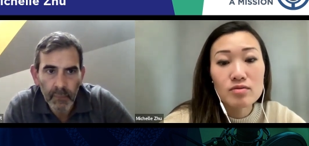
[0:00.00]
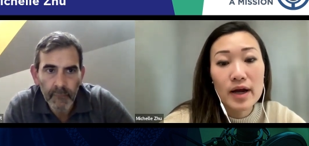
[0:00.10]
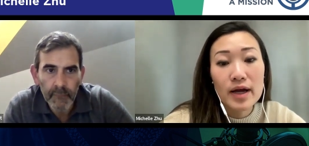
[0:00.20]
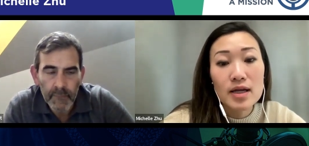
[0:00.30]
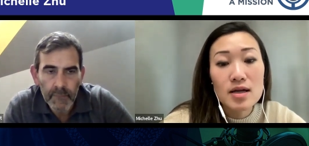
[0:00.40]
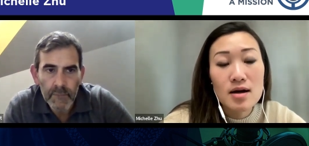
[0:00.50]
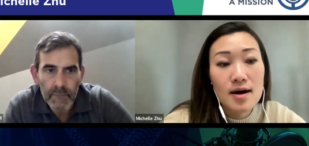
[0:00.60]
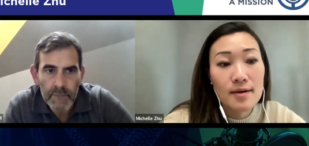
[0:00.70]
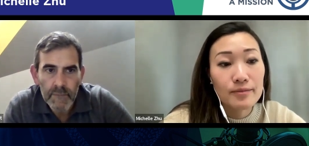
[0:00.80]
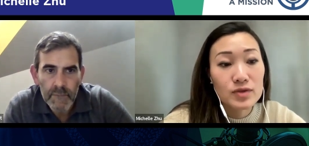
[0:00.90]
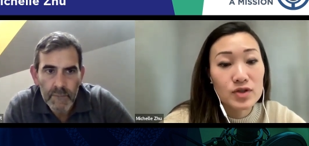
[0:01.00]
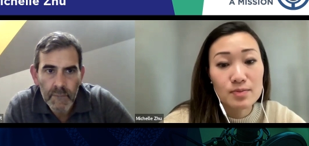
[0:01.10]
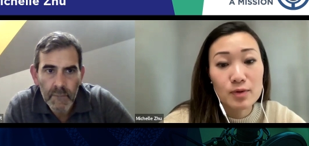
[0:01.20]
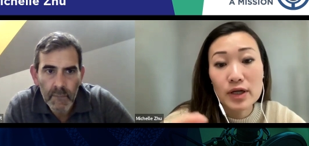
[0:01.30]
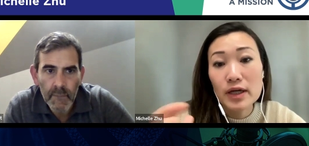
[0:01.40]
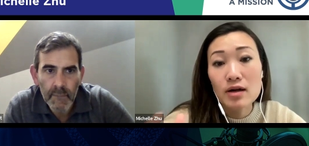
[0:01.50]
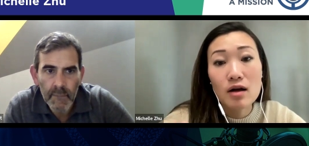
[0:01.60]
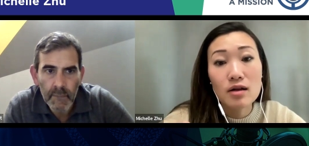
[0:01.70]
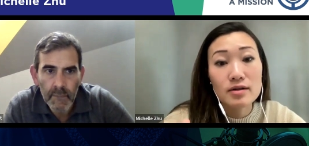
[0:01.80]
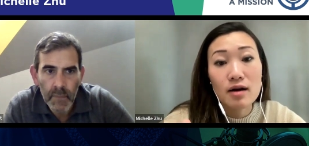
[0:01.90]
Speaker 1: right? Um, just putting it
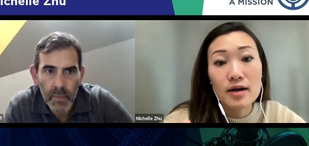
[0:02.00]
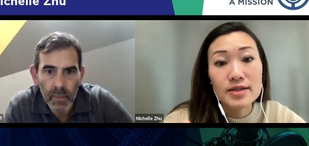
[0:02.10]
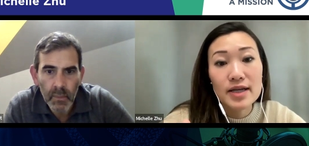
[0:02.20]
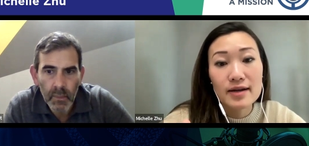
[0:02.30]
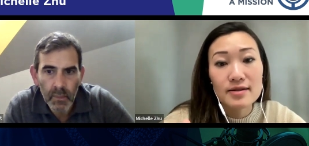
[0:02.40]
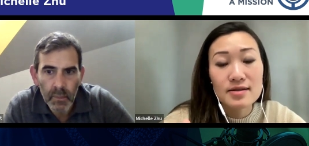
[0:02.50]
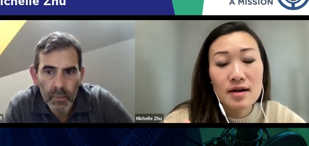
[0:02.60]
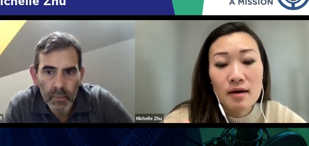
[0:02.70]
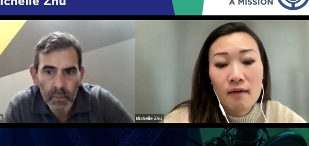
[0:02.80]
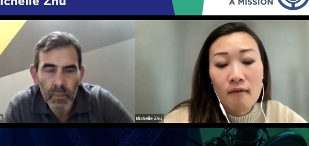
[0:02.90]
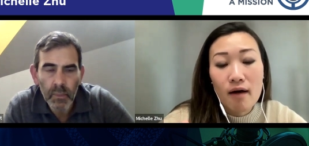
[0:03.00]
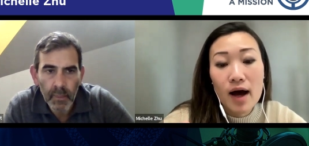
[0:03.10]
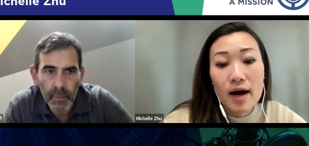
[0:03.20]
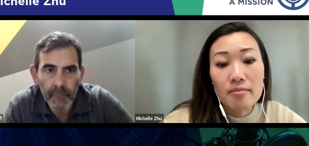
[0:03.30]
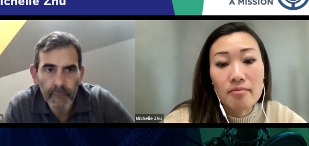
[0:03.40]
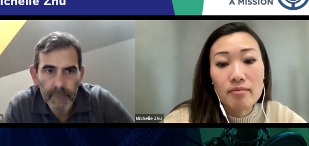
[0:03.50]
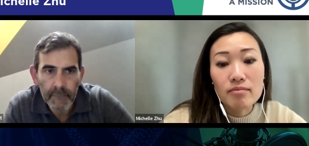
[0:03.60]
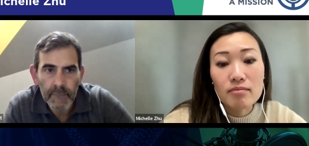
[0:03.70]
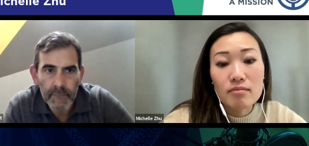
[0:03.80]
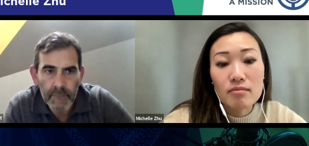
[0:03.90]
all in context. Um,
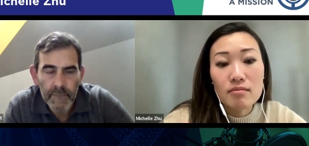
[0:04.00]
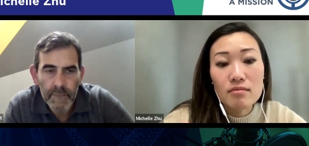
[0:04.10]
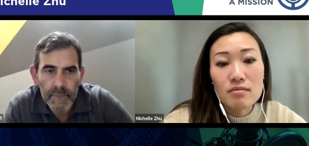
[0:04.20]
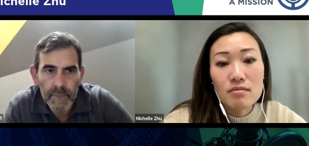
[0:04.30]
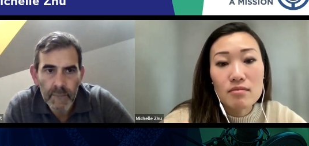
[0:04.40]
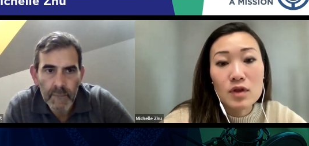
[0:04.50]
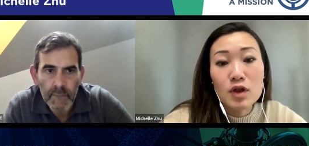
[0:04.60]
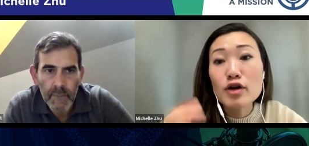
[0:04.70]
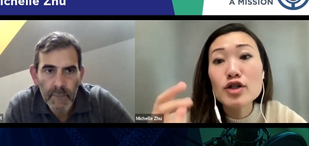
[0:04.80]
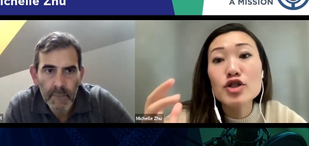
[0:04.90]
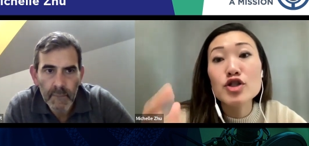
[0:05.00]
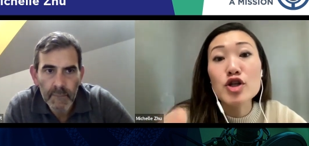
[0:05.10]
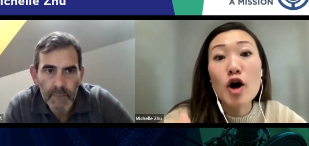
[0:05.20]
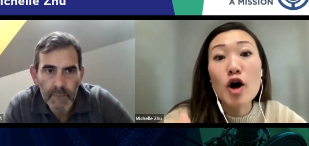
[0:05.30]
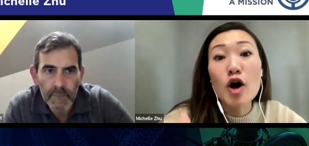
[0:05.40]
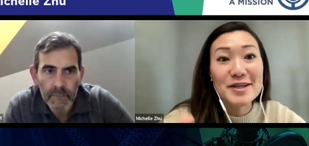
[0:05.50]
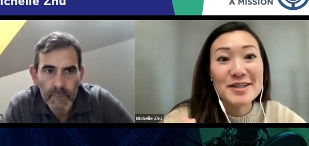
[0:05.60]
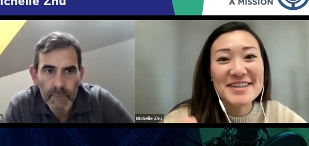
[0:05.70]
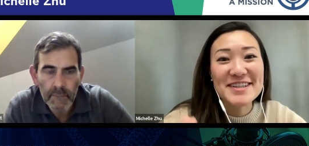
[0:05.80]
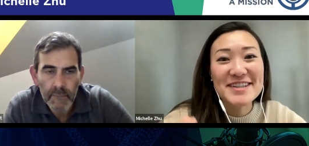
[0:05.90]
there is so
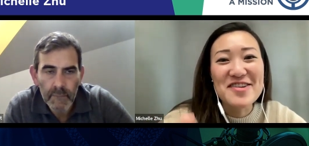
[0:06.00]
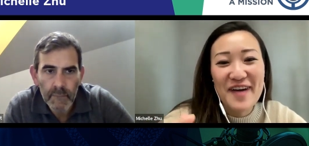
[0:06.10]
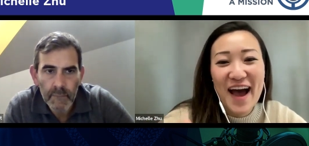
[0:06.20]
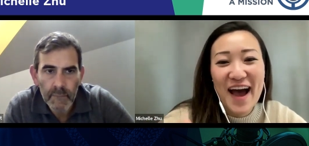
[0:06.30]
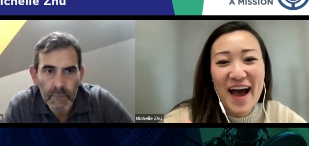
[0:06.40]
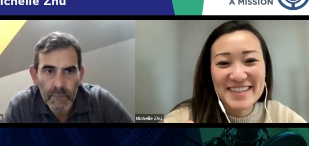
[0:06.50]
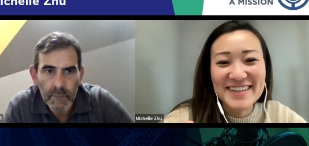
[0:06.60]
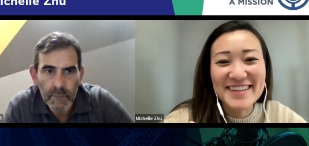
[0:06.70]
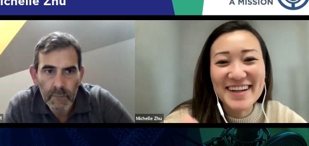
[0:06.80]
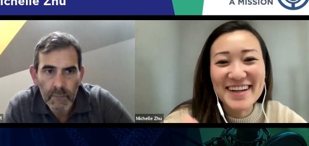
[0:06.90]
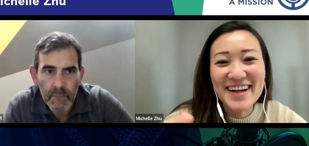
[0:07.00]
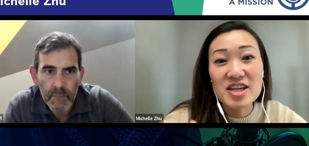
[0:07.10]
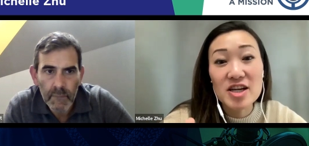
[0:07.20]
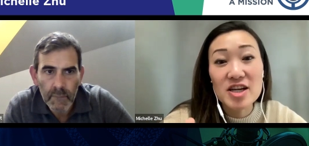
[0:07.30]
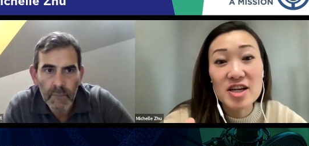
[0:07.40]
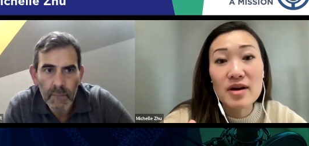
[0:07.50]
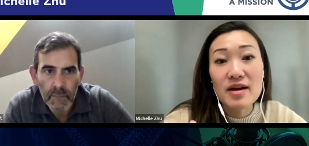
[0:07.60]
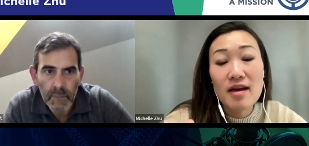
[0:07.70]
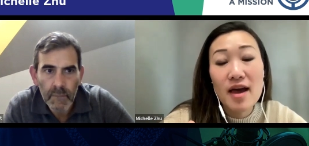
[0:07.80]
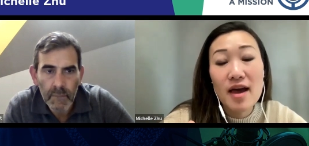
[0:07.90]
much in fashion, uh, you
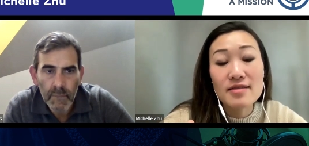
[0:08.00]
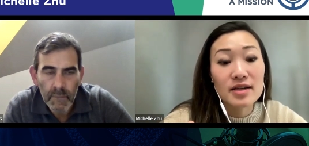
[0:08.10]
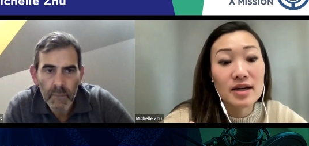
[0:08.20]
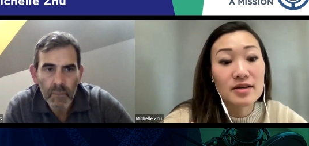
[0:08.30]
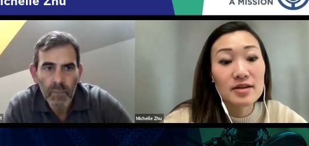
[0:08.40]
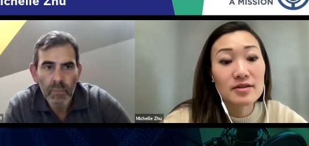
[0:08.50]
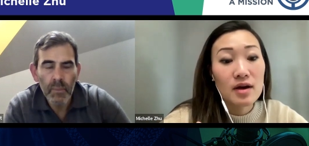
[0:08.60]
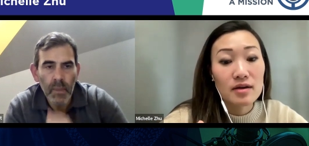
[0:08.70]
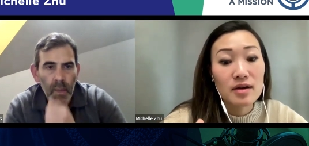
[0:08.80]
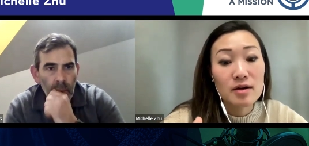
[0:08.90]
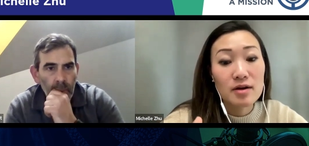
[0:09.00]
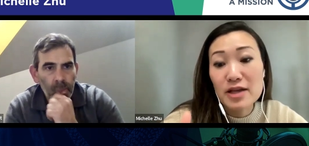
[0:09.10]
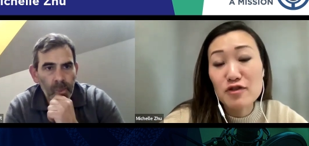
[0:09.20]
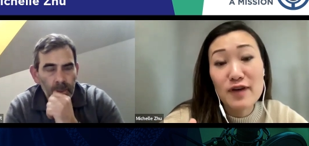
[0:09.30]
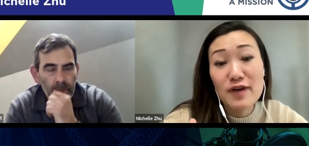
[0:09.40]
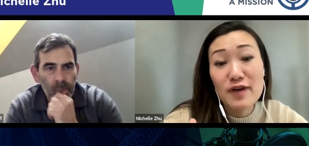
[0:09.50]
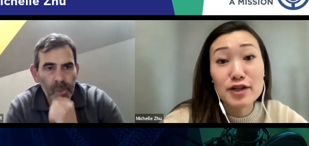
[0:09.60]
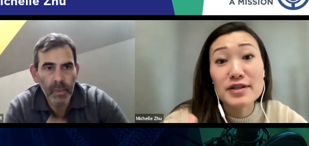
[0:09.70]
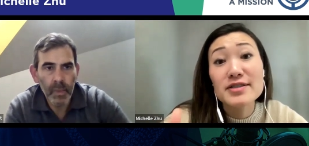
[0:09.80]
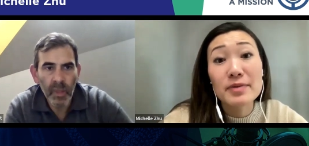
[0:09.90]
know, and, and, kind of you know
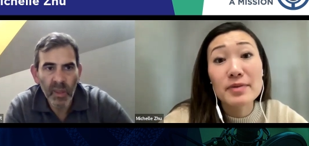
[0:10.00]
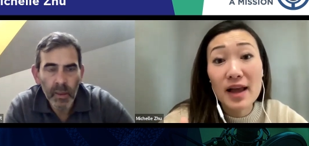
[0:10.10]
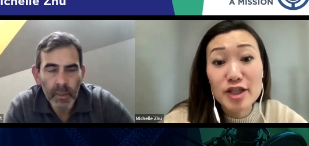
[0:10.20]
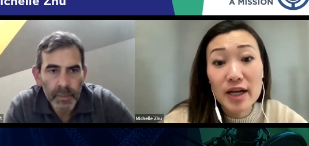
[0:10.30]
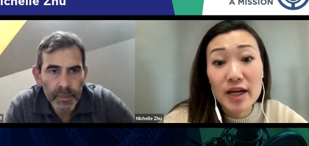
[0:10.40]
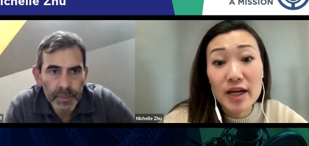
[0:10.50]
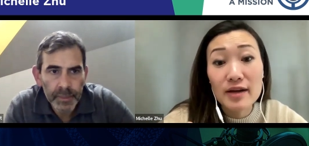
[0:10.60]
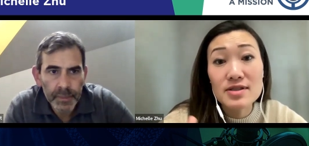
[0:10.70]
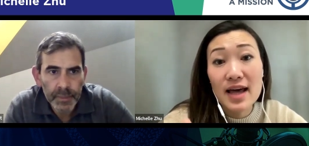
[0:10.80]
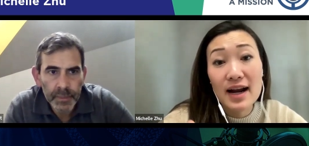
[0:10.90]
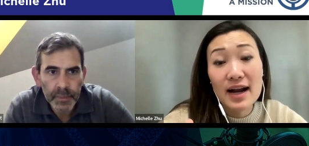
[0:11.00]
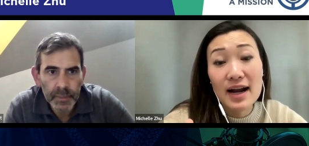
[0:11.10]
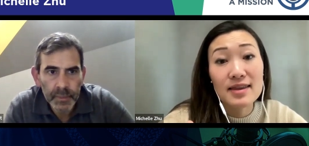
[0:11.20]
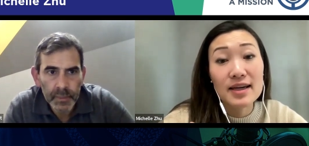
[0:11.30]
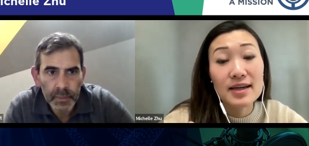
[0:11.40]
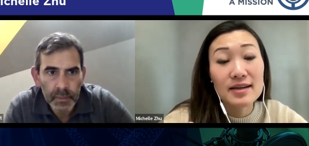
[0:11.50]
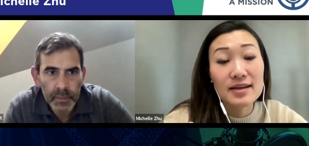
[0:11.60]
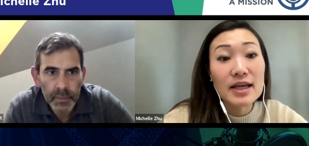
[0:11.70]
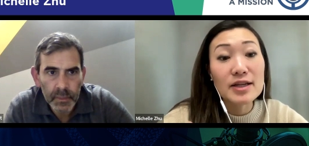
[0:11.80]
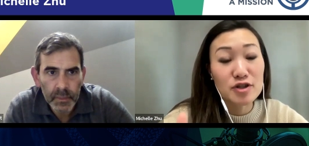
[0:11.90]
manufacturing supply chains that I
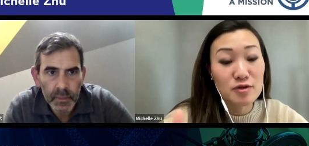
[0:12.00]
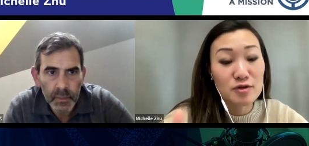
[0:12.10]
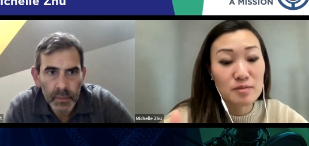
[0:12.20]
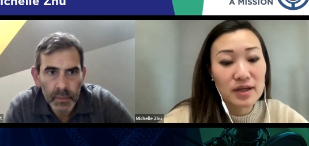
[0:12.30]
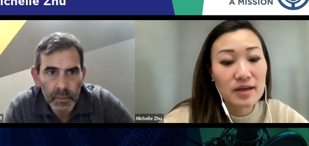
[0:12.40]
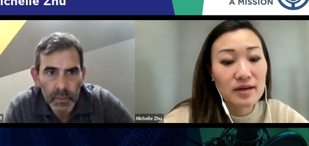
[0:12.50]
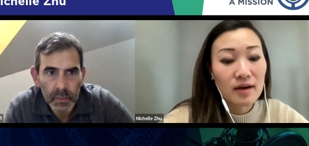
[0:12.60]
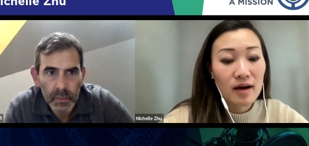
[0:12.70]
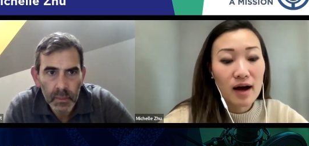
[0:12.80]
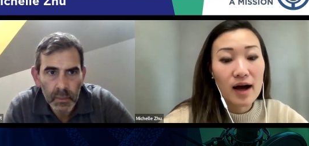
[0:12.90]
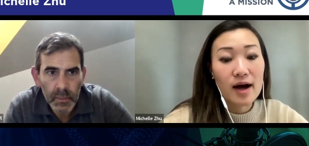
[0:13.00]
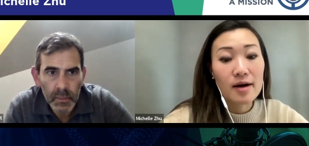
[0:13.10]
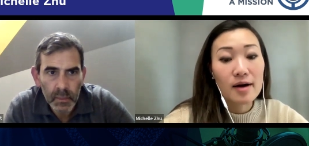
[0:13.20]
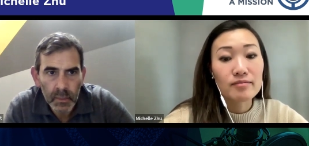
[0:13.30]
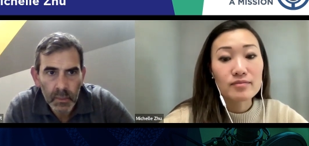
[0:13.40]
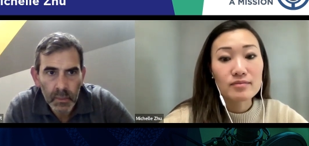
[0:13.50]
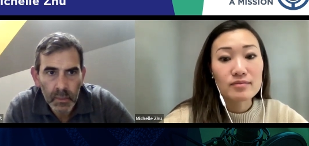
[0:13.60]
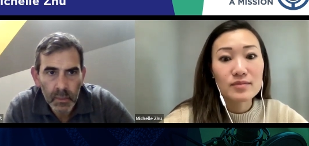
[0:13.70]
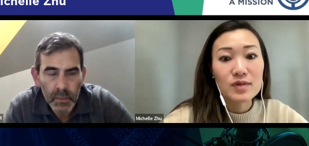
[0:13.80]
think need to be um,